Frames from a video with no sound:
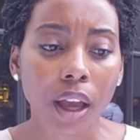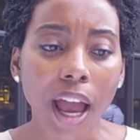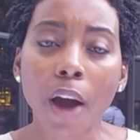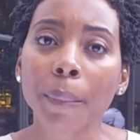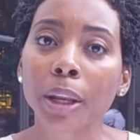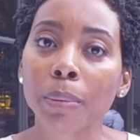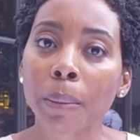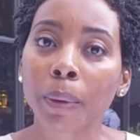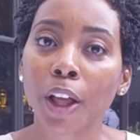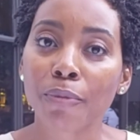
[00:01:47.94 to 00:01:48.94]
how many
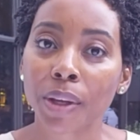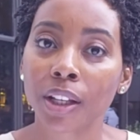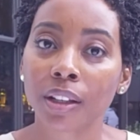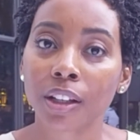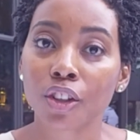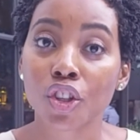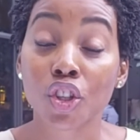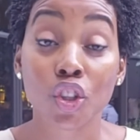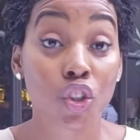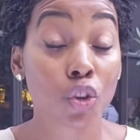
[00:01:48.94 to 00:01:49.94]
people have been
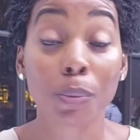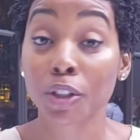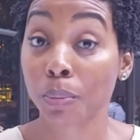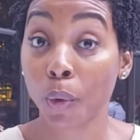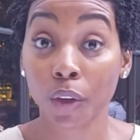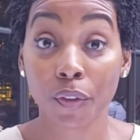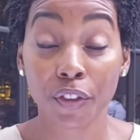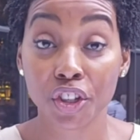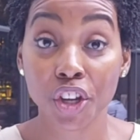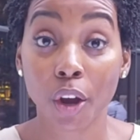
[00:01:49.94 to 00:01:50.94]
super supportive
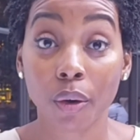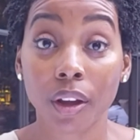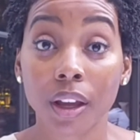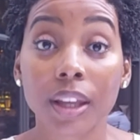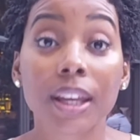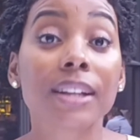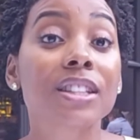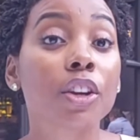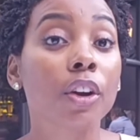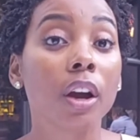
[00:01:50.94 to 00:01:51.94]
of the show. Yes,
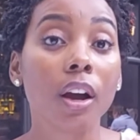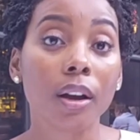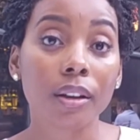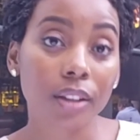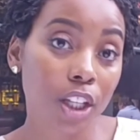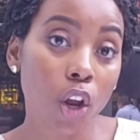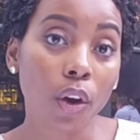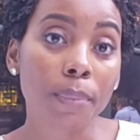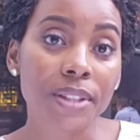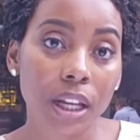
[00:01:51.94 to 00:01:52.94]
they're
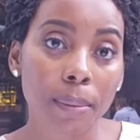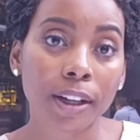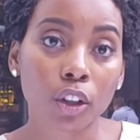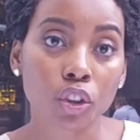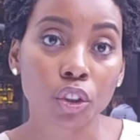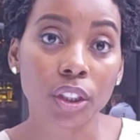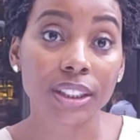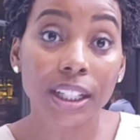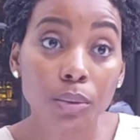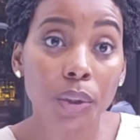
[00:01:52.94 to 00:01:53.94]
upset about Uncle
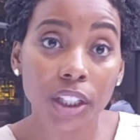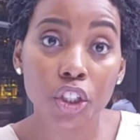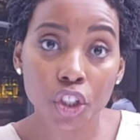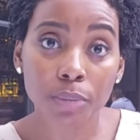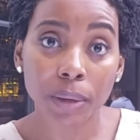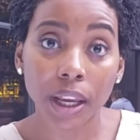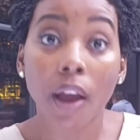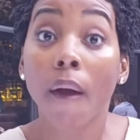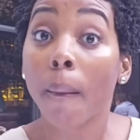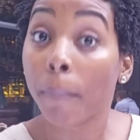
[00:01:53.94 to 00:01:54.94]
Julius, as well they should be.
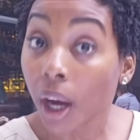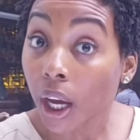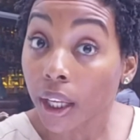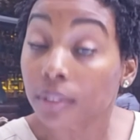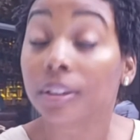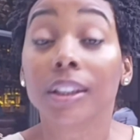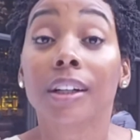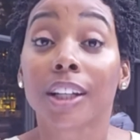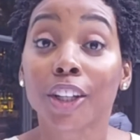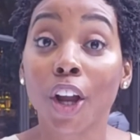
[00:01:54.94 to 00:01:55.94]
But,
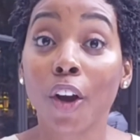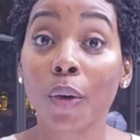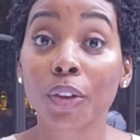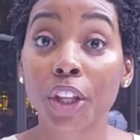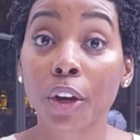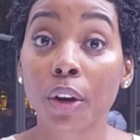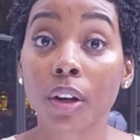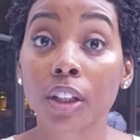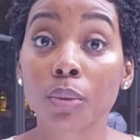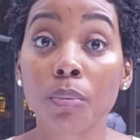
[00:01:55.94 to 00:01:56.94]
they're
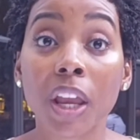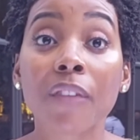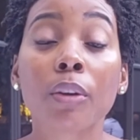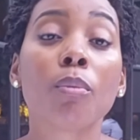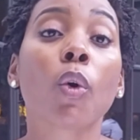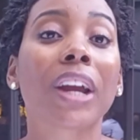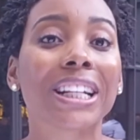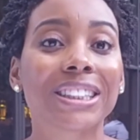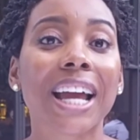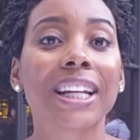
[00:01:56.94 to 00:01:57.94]
even more
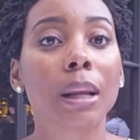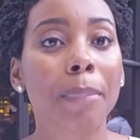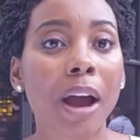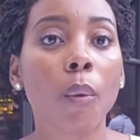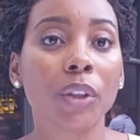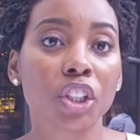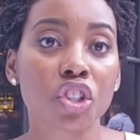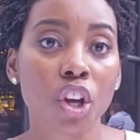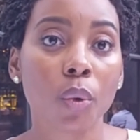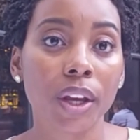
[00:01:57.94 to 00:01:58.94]
excited about what the
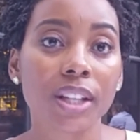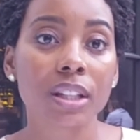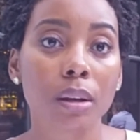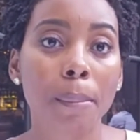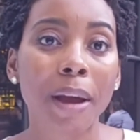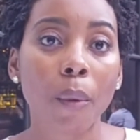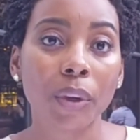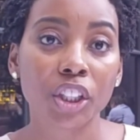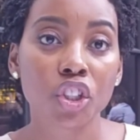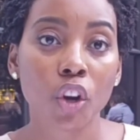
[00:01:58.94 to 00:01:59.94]
show is and about
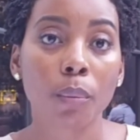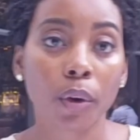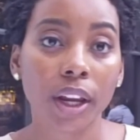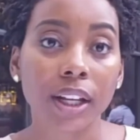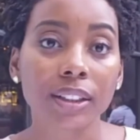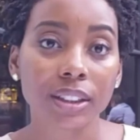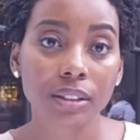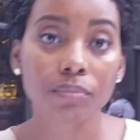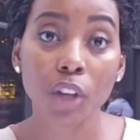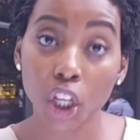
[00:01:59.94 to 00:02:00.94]
what the show brings,
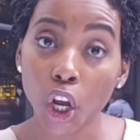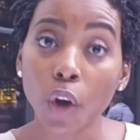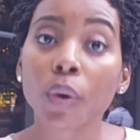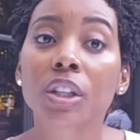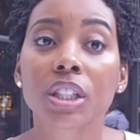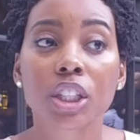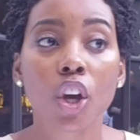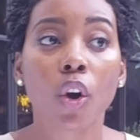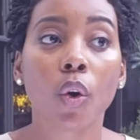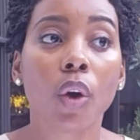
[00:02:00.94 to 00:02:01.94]

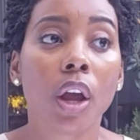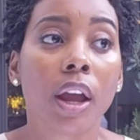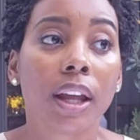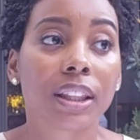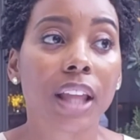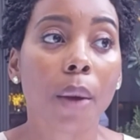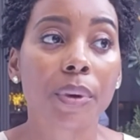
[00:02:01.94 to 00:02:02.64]
So that